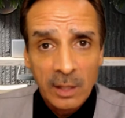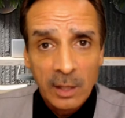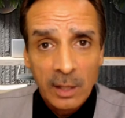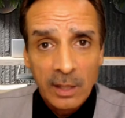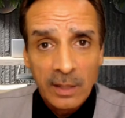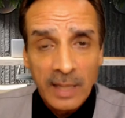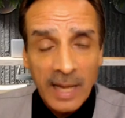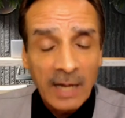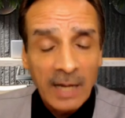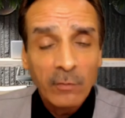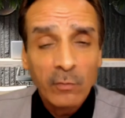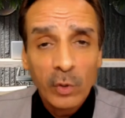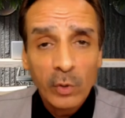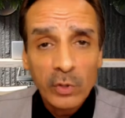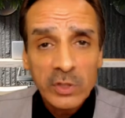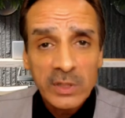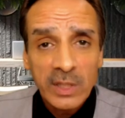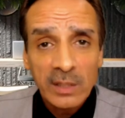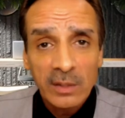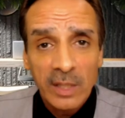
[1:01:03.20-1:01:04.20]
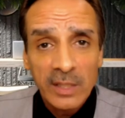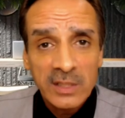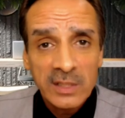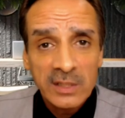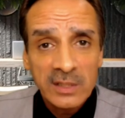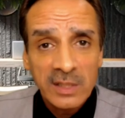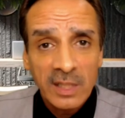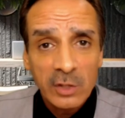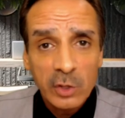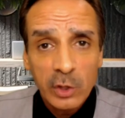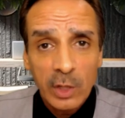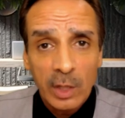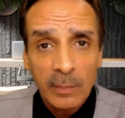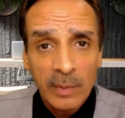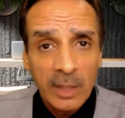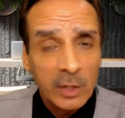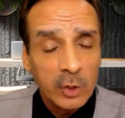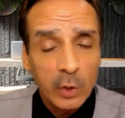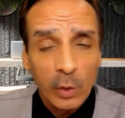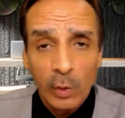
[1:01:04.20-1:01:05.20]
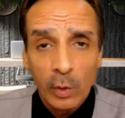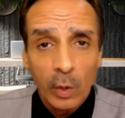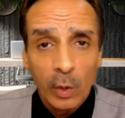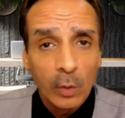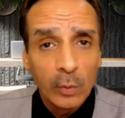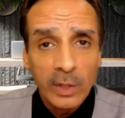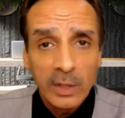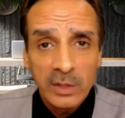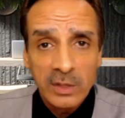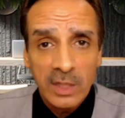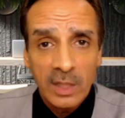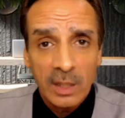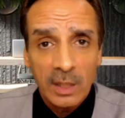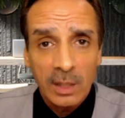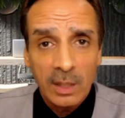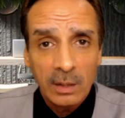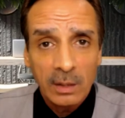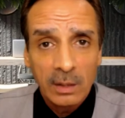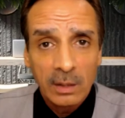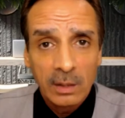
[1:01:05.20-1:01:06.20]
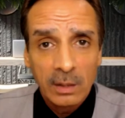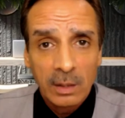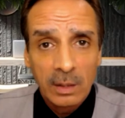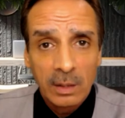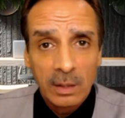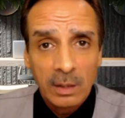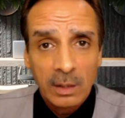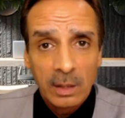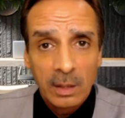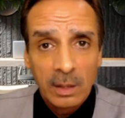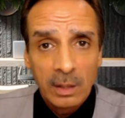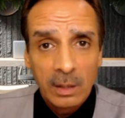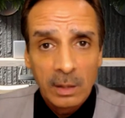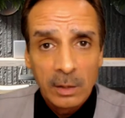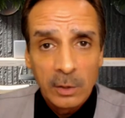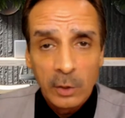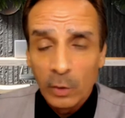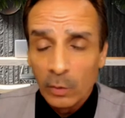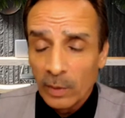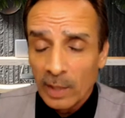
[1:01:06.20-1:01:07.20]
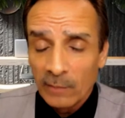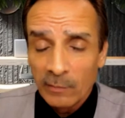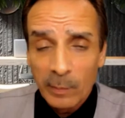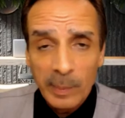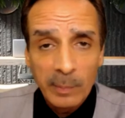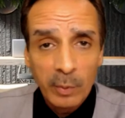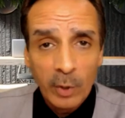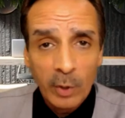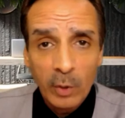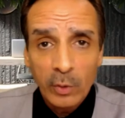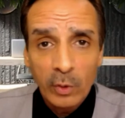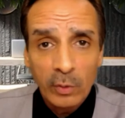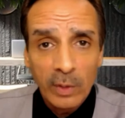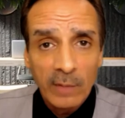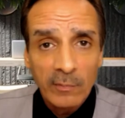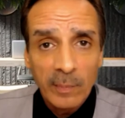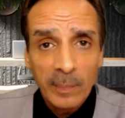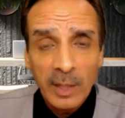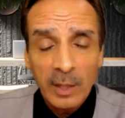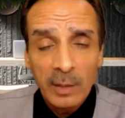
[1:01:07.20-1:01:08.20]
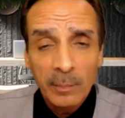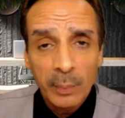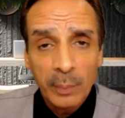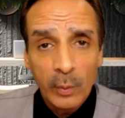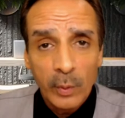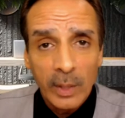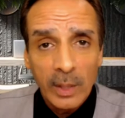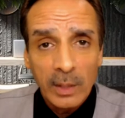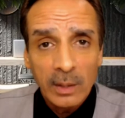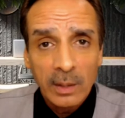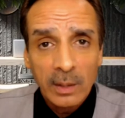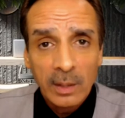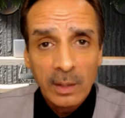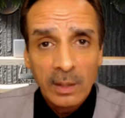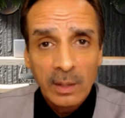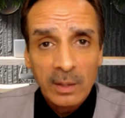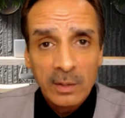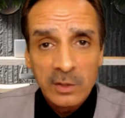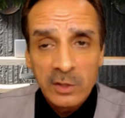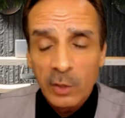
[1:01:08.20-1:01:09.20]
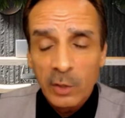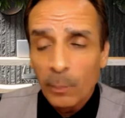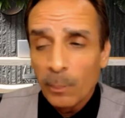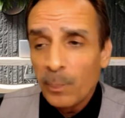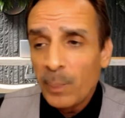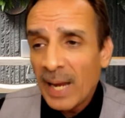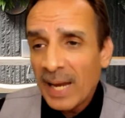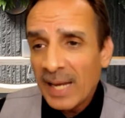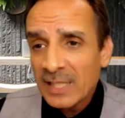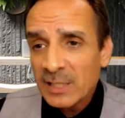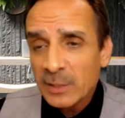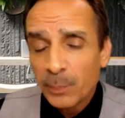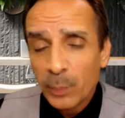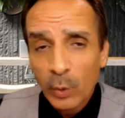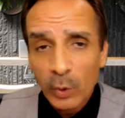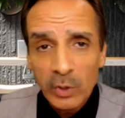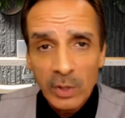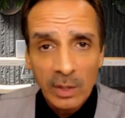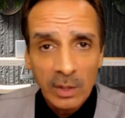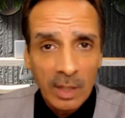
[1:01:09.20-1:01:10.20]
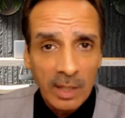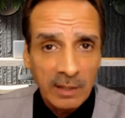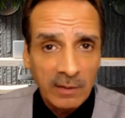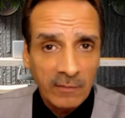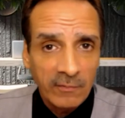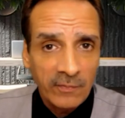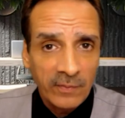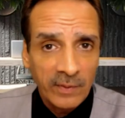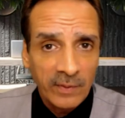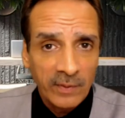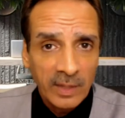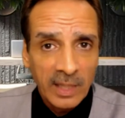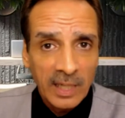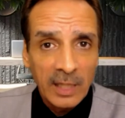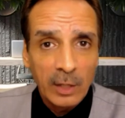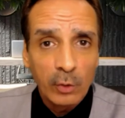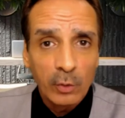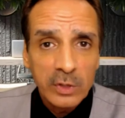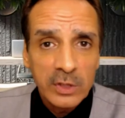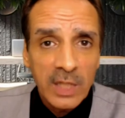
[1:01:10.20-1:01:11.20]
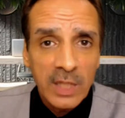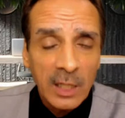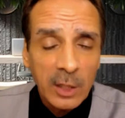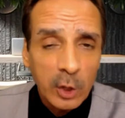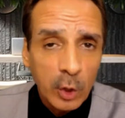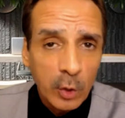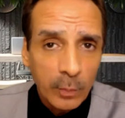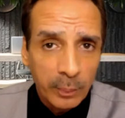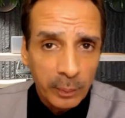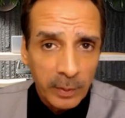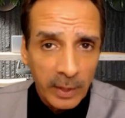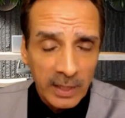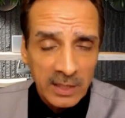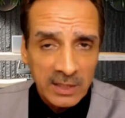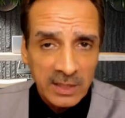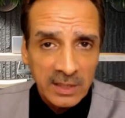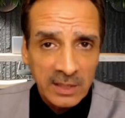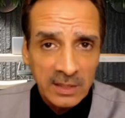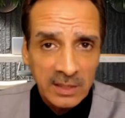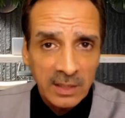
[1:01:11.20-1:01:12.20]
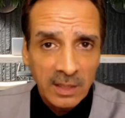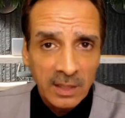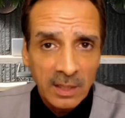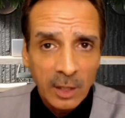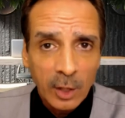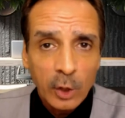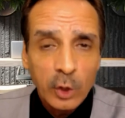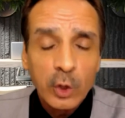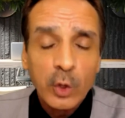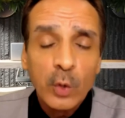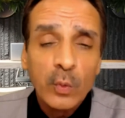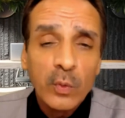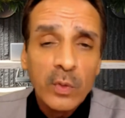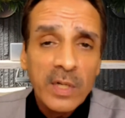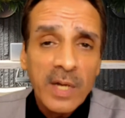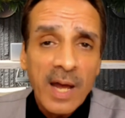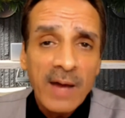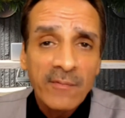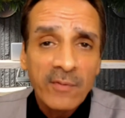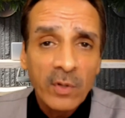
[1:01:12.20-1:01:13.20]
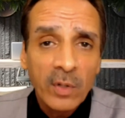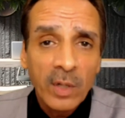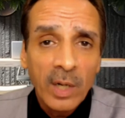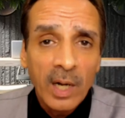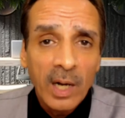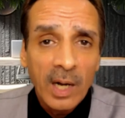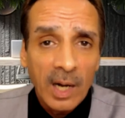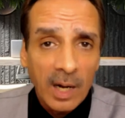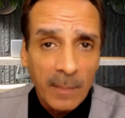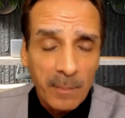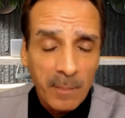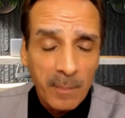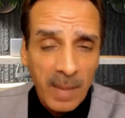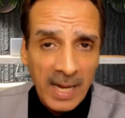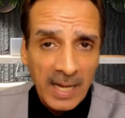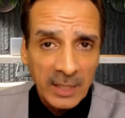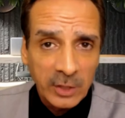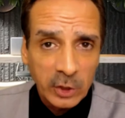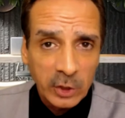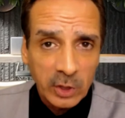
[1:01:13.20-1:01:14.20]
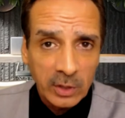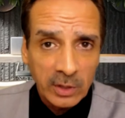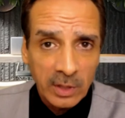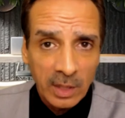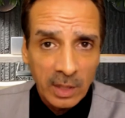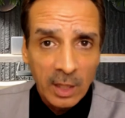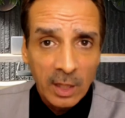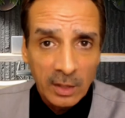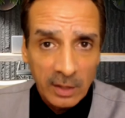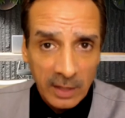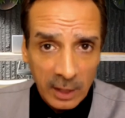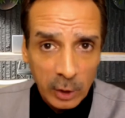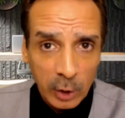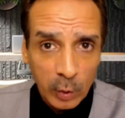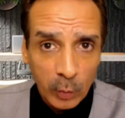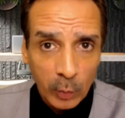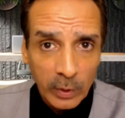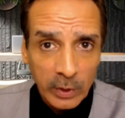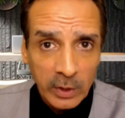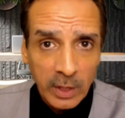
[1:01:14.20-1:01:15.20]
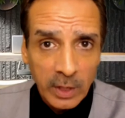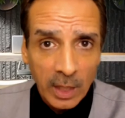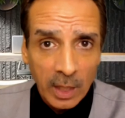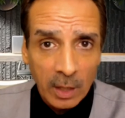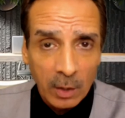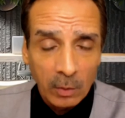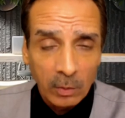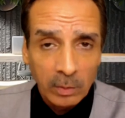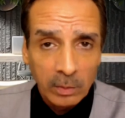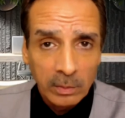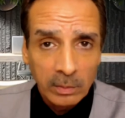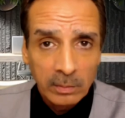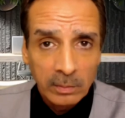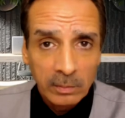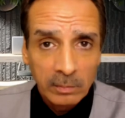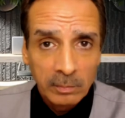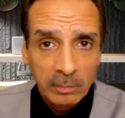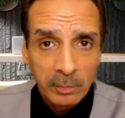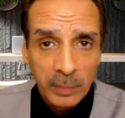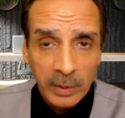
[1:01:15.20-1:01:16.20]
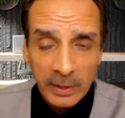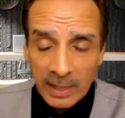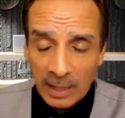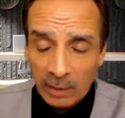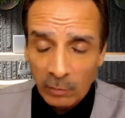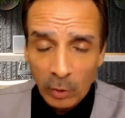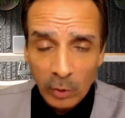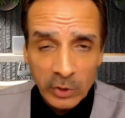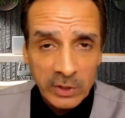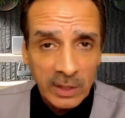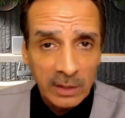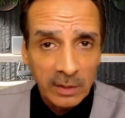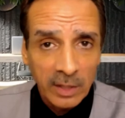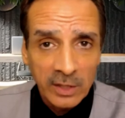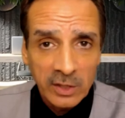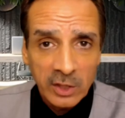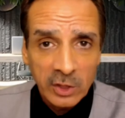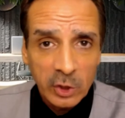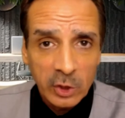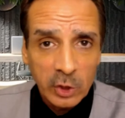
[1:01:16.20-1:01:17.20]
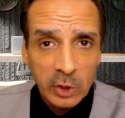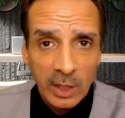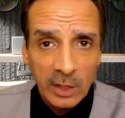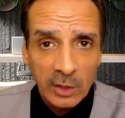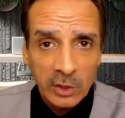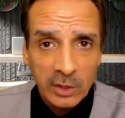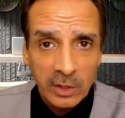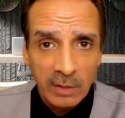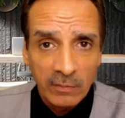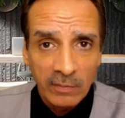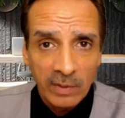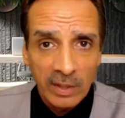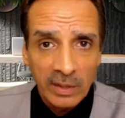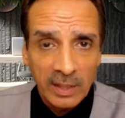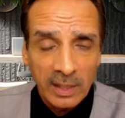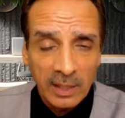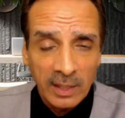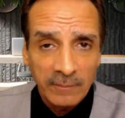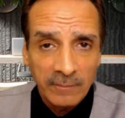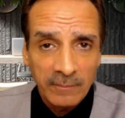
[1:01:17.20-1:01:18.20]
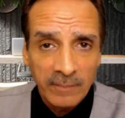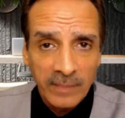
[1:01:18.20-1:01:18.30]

That real estate license, ladies and gentlemen, is your golden ticket. You'll never be broke. You'll never be unemployed. It's your passport to life. It'll take you places you never imagined that you would go. But that real estate license changed everything.